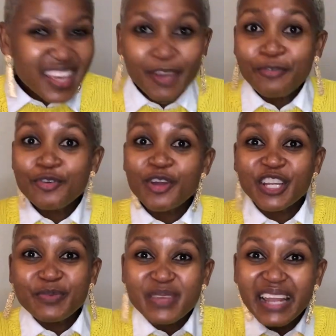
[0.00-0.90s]
if you're
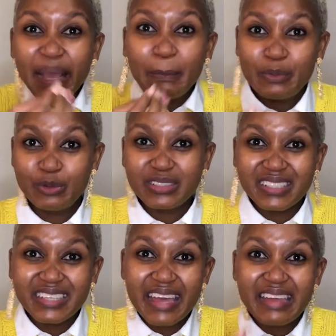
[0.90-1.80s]
going to be like
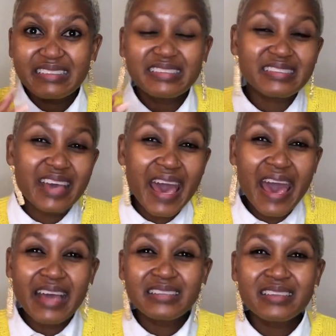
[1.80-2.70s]
moody and
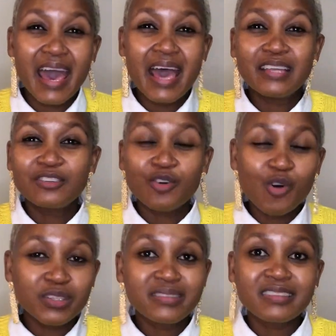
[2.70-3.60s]
sad and
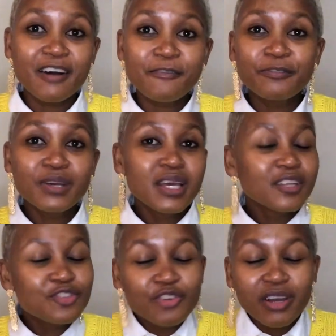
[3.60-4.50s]
all that stuff,
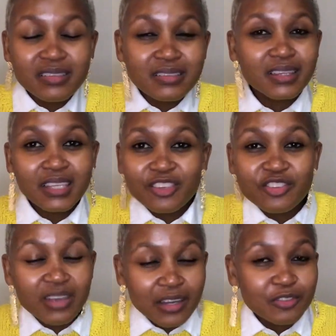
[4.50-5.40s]
do you honestly think your
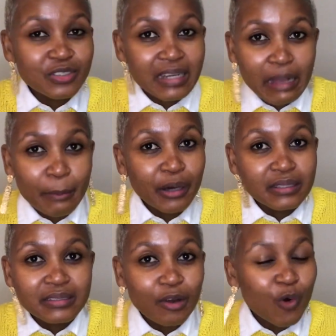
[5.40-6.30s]
child is going to come
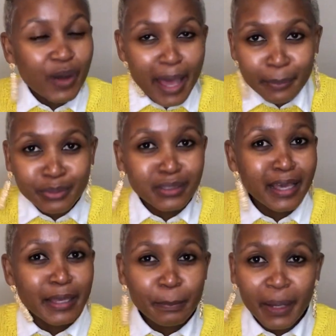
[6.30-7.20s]
out all happy
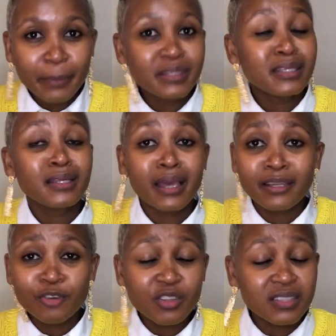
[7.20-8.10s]
and bubbly
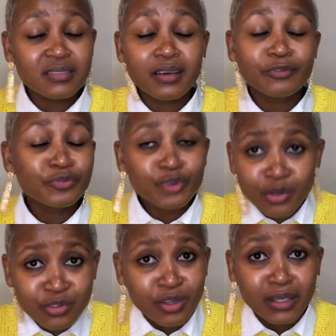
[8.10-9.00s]
and all that stuff? Of
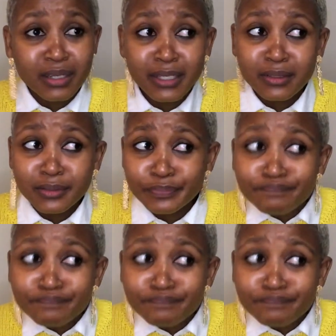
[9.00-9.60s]
course not. Like,